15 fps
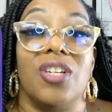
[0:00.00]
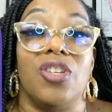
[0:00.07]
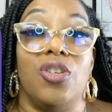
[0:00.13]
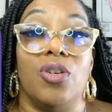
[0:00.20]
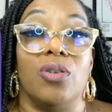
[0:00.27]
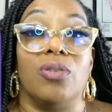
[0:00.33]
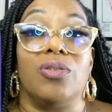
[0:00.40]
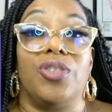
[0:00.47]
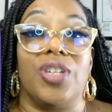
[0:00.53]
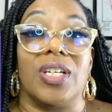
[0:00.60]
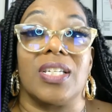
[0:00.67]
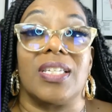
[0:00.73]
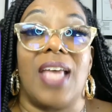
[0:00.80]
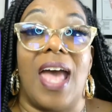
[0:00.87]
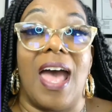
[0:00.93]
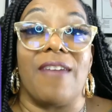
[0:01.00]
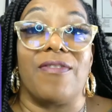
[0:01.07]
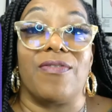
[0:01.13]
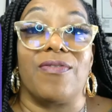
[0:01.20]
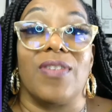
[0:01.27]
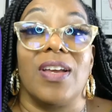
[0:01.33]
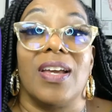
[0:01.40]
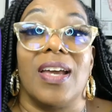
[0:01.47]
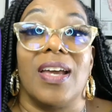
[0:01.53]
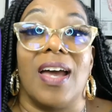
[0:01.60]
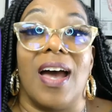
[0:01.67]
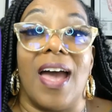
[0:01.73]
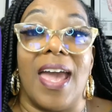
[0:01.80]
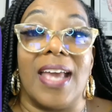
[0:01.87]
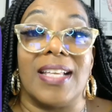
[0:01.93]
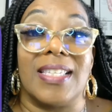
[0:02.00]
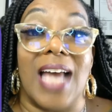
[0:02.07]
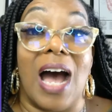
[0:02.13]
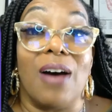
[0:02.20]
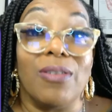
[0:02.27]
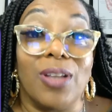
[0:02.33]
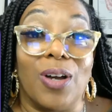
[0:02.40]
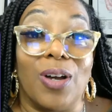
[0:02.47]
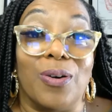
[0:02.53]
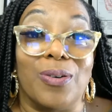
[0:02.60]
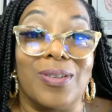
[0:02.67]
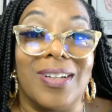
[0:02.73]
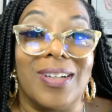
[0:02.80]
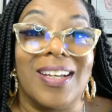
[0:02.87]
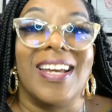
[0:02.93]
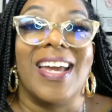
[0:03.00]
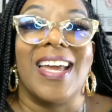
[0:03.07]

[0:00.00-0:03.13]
You'll just have a download